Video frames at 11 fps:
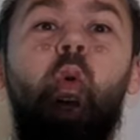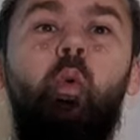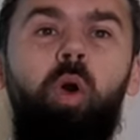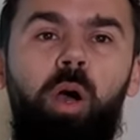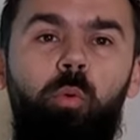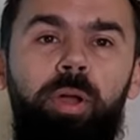
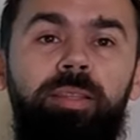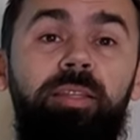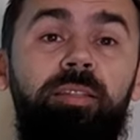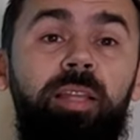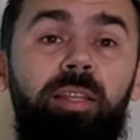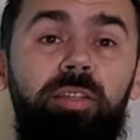Huawei did
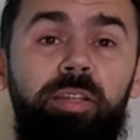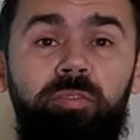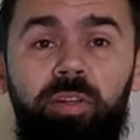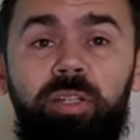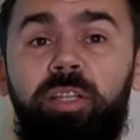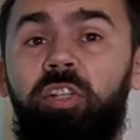not
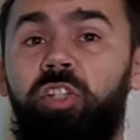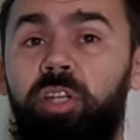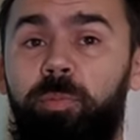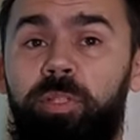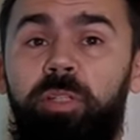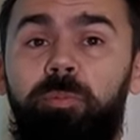reveal the
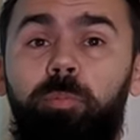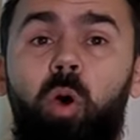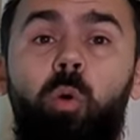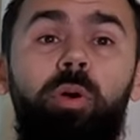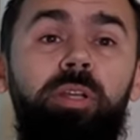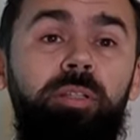chipset
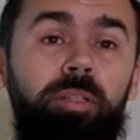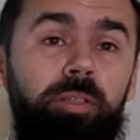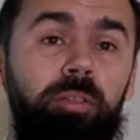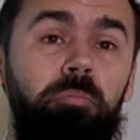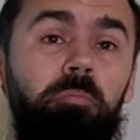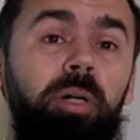powering it,
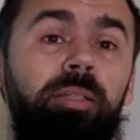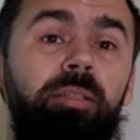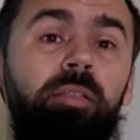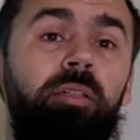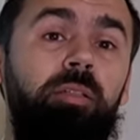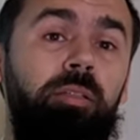but
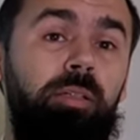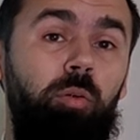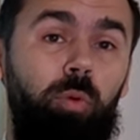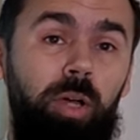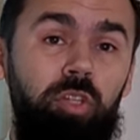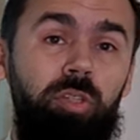the
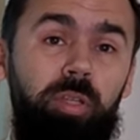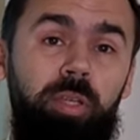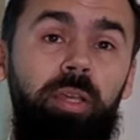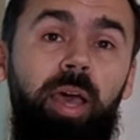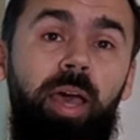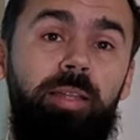Watch
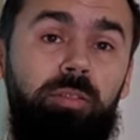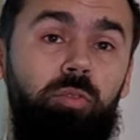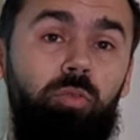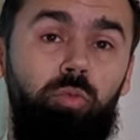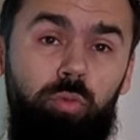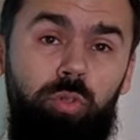3 has
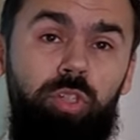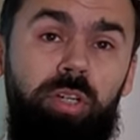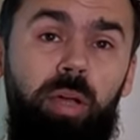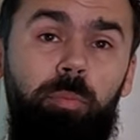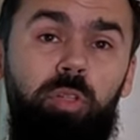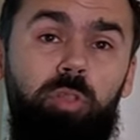2
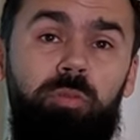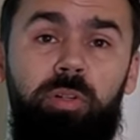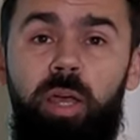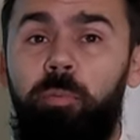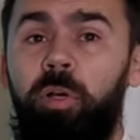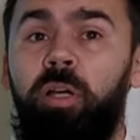GB of
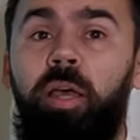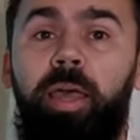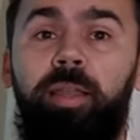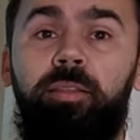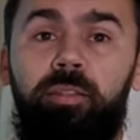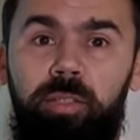RAM
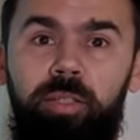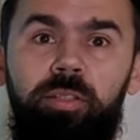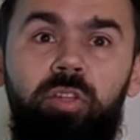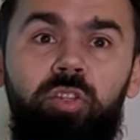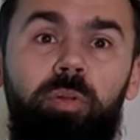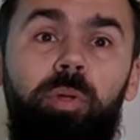and
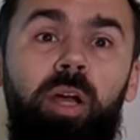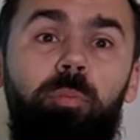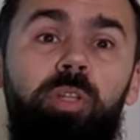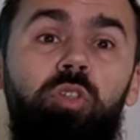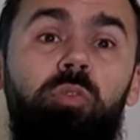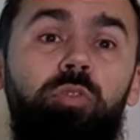16
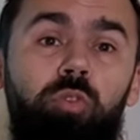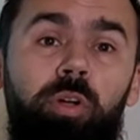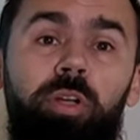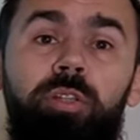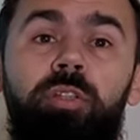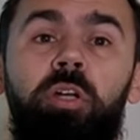GB of
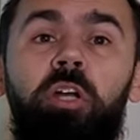storage.